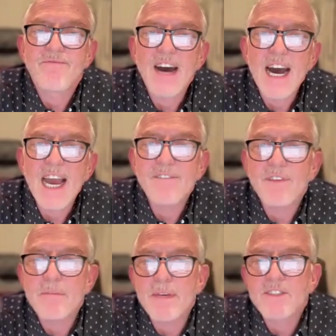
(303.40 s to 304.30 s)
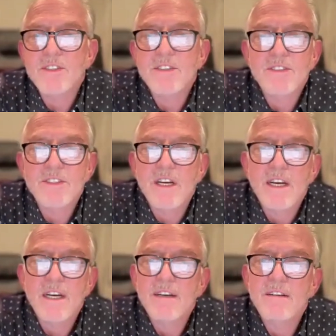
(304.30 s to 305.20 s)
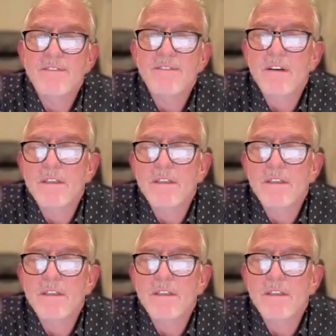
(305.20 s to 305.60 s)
5, he mentions of